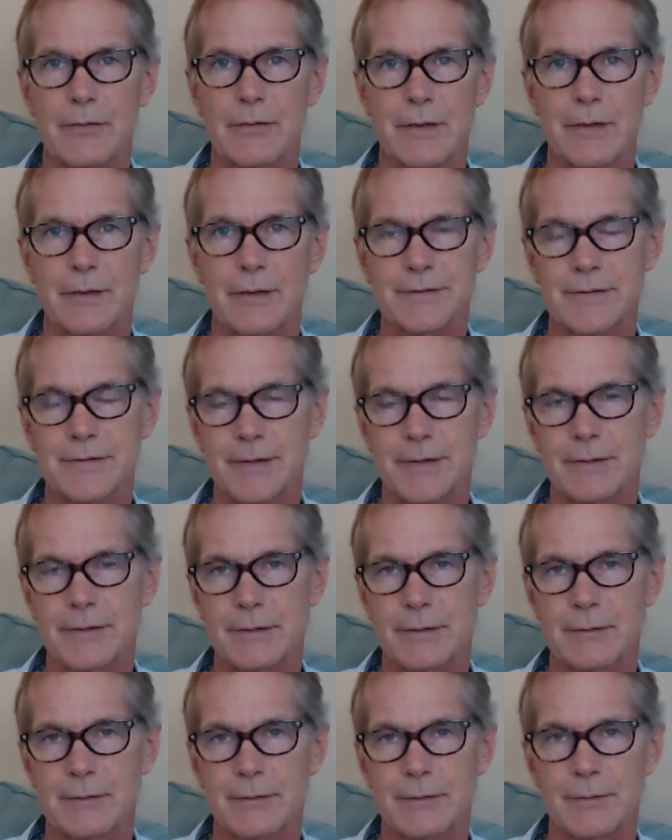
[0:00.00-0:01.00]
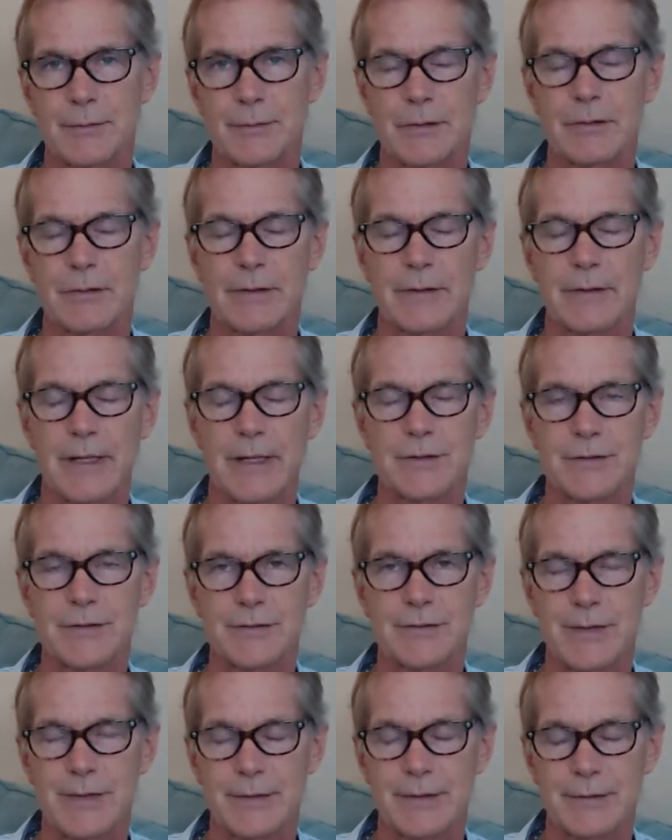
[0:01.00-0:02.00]
our center, the Purification
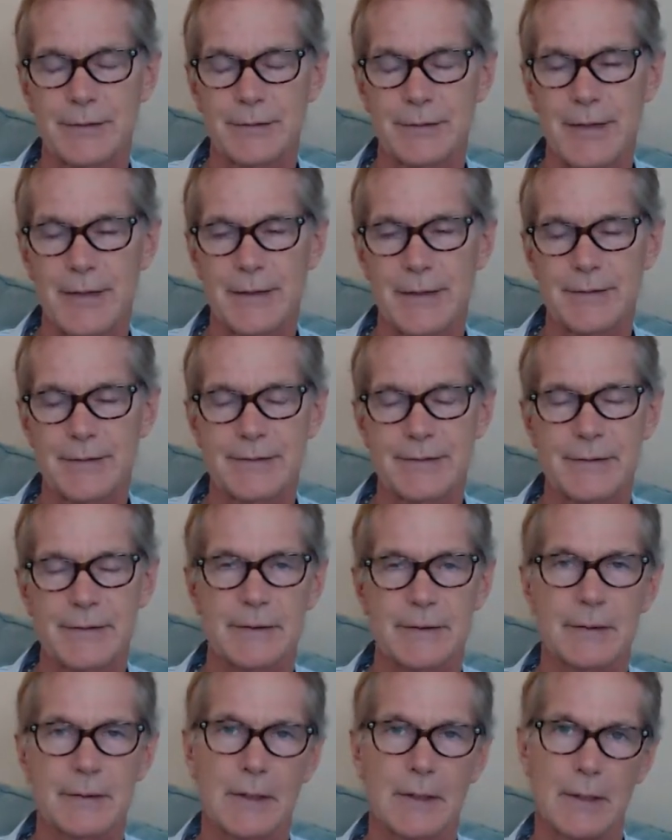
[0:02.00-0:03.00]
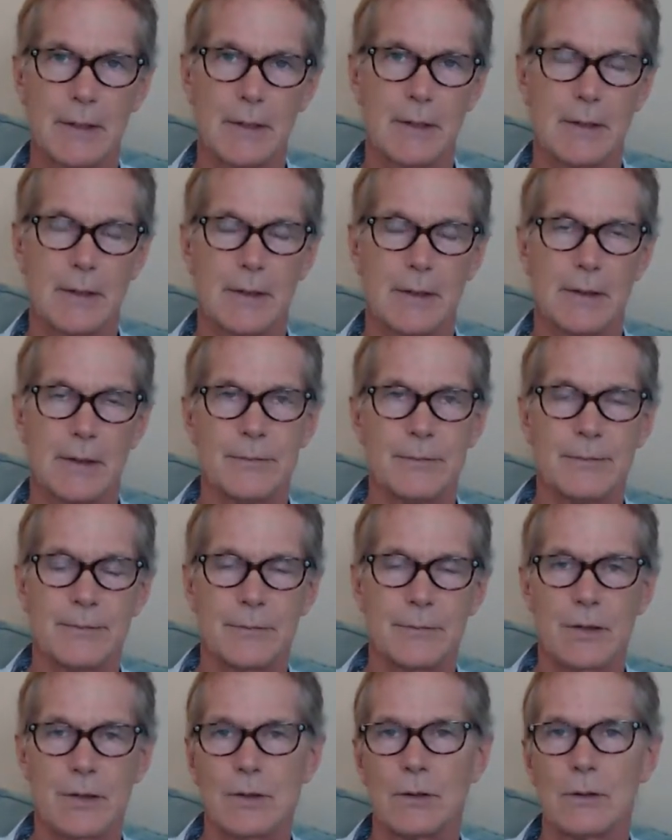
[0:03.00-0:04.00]
Center, and that is the
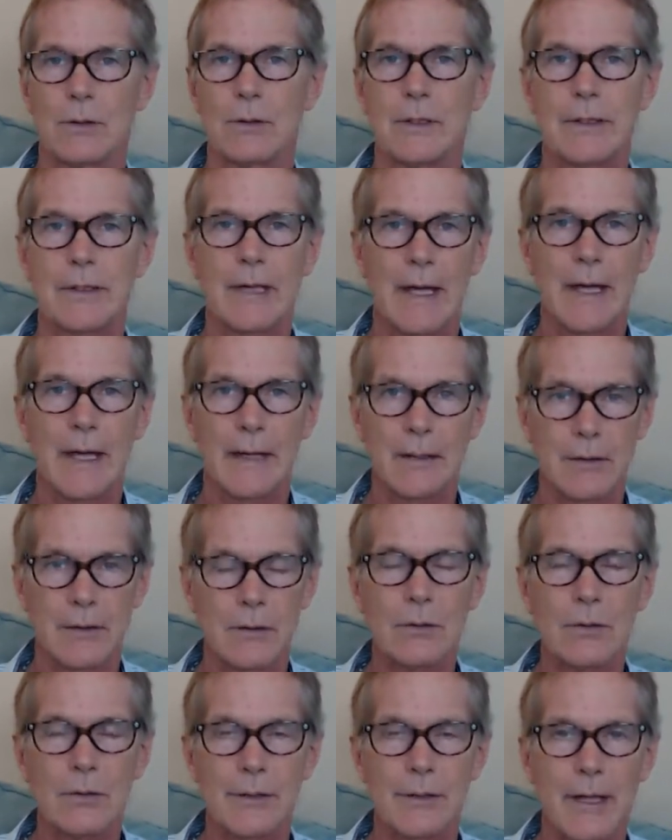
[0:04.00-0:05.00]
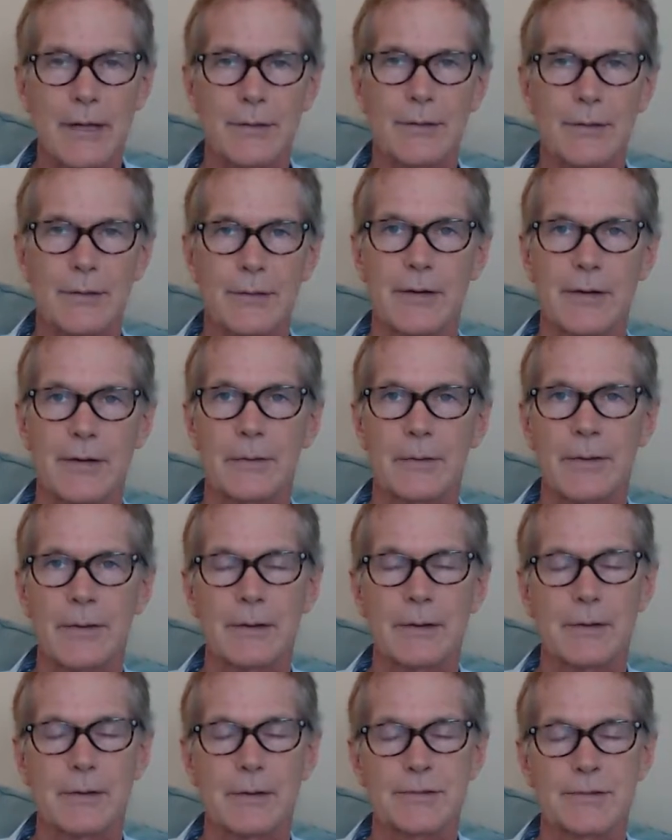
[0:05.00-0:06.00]
colon
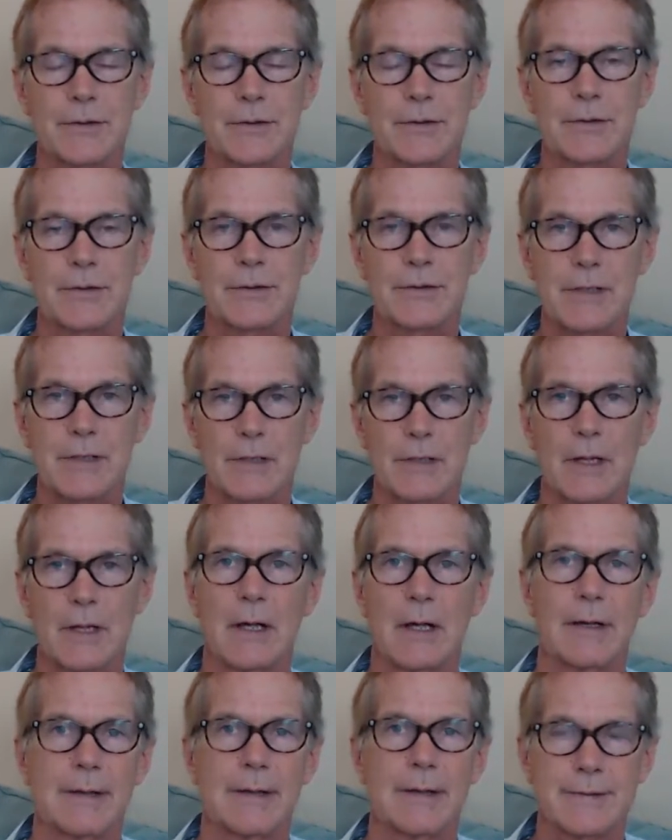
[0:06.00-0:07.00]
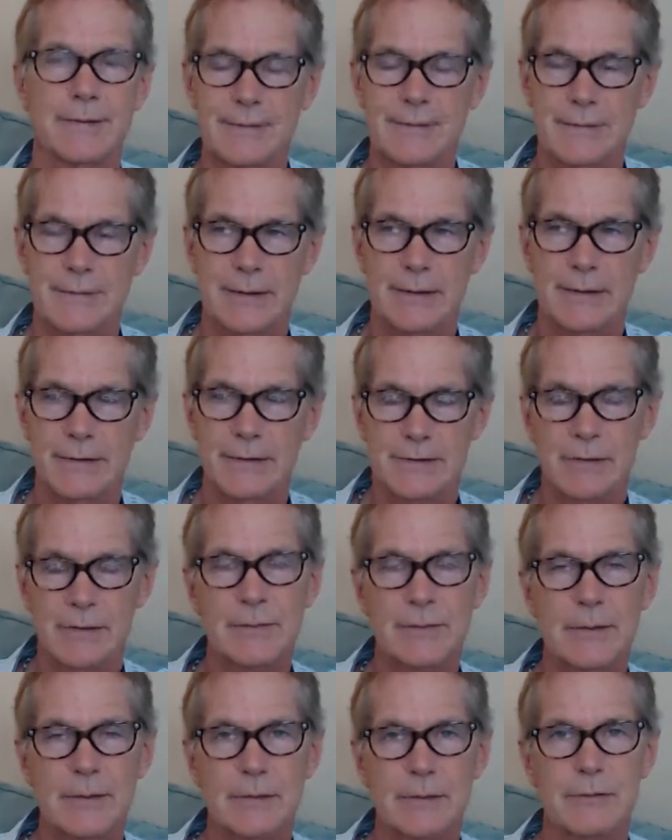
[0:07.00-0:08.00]
hydrotherapy, or also known as colonics. And
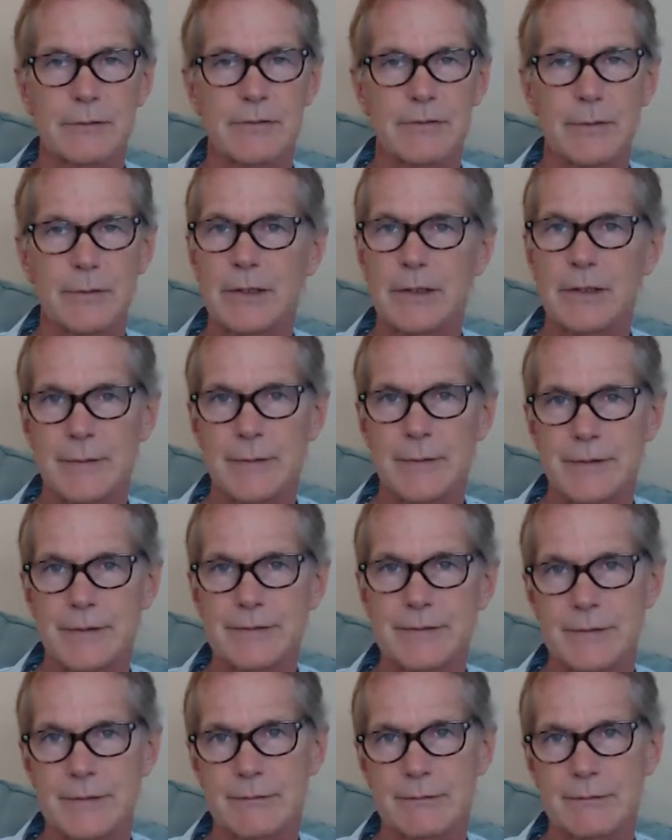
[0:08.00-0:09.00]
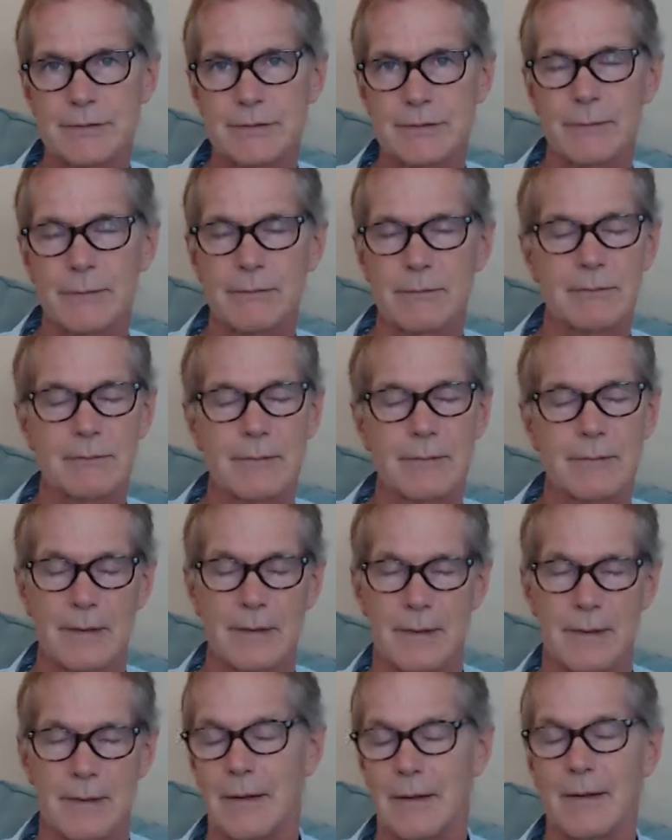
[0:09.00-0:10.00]
some people are familiar with this, and some
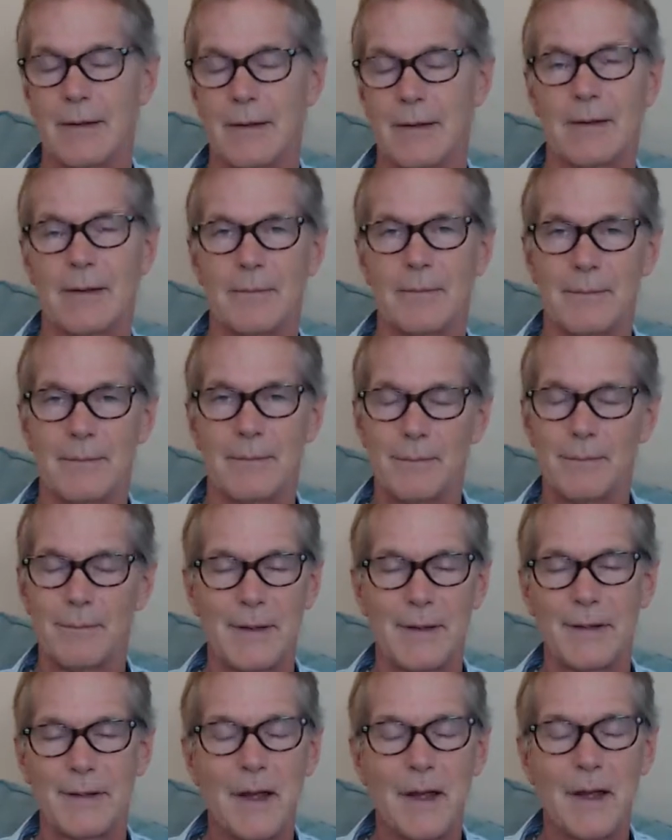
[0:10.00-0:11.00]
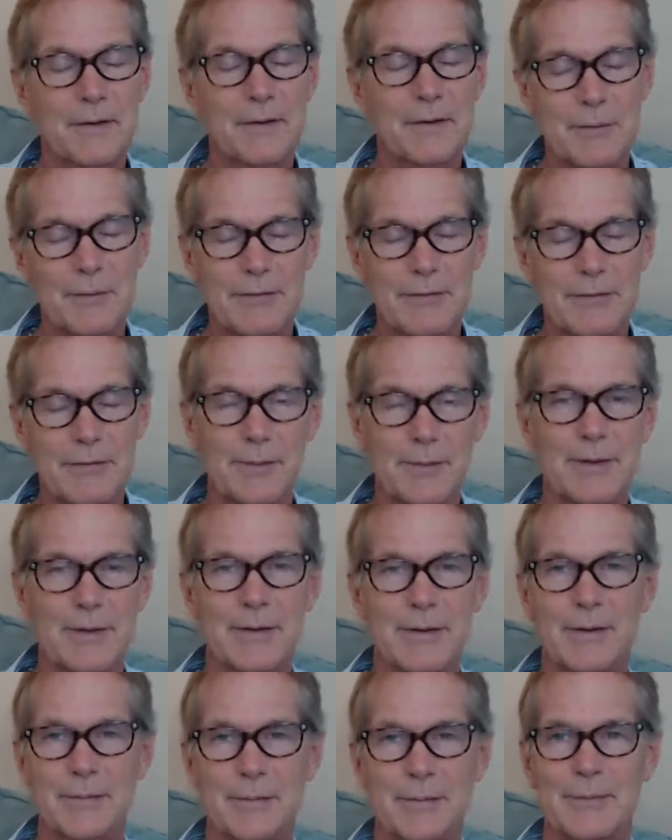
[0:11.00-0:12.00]
may not be
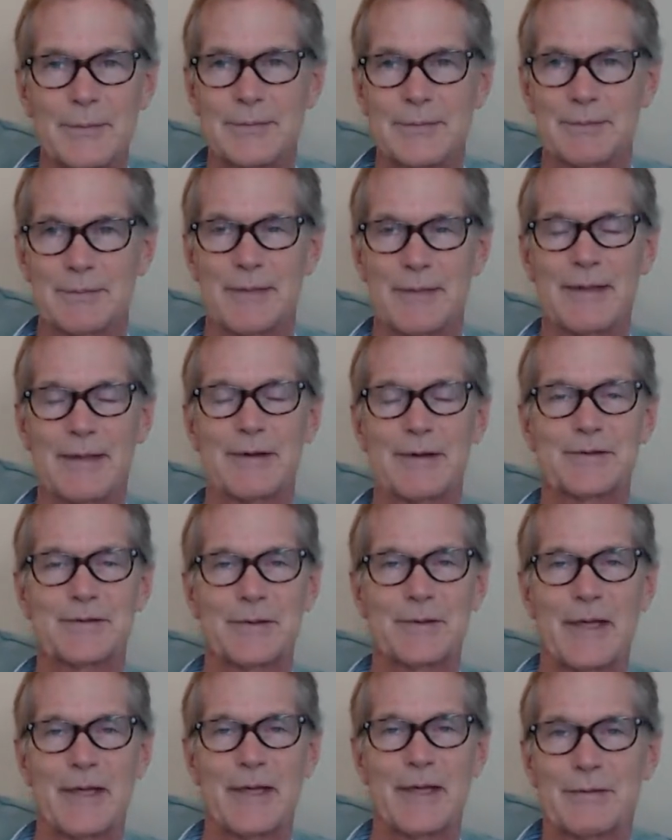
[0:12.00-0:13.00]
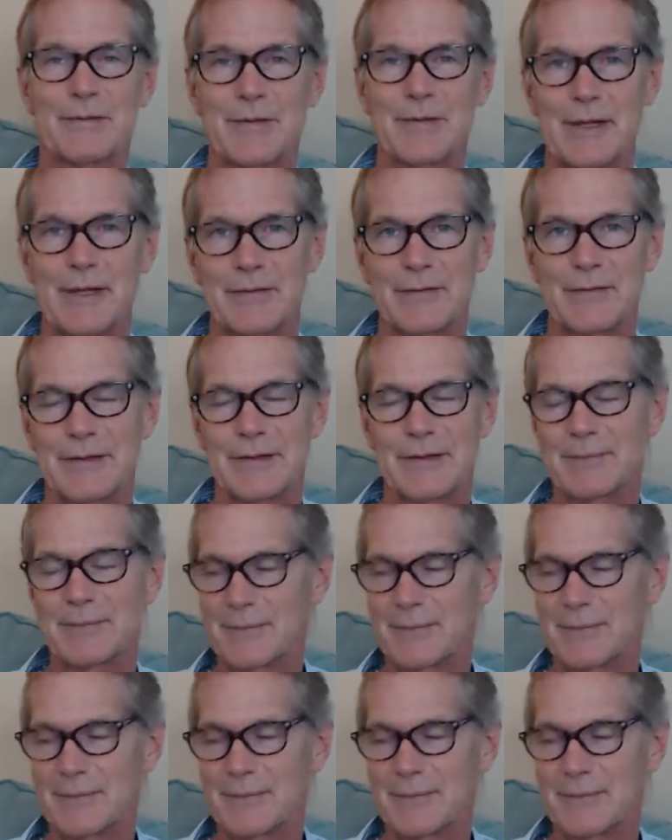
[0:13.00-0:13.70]
familiar, and may also have kind of a